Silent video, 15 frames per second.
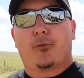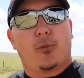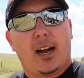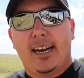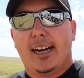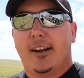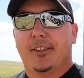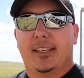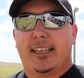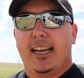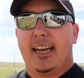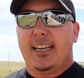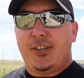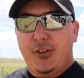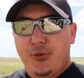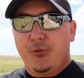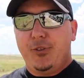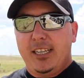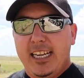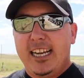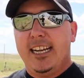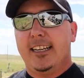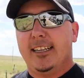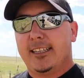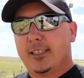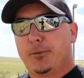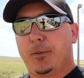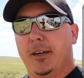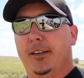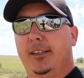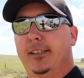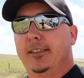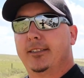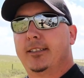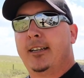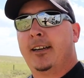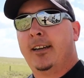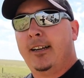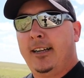right out the gate. You need experience.